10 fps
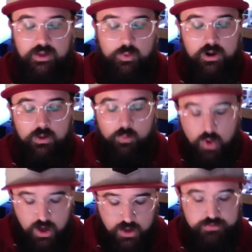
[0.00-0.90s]
We're going to
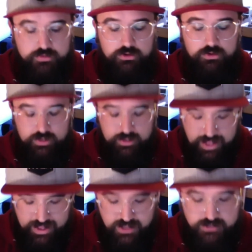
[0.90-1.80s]
walk through
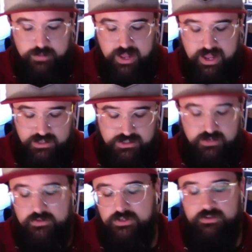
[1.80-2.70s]
each page
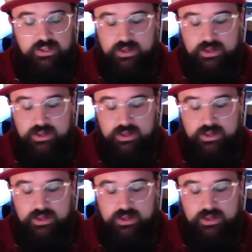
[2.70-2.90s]
individually